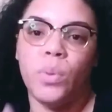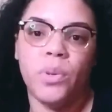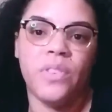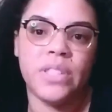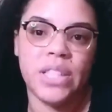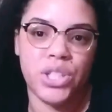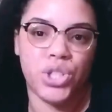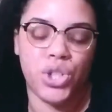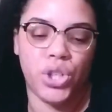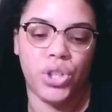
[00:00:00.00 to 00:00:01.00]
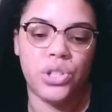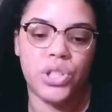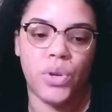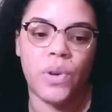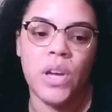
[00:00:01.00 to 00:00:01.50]
a sisterhood.
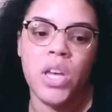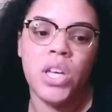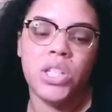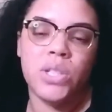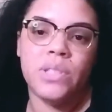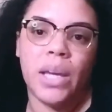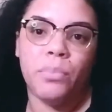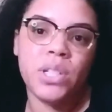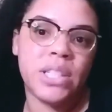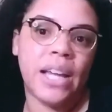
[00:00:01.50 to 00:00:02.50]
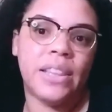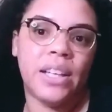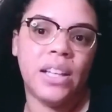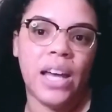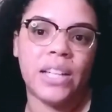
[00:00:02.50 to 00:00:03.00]
So she's like protect the
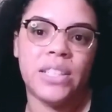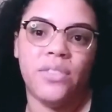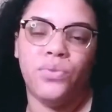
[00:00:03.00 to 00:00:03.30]
collective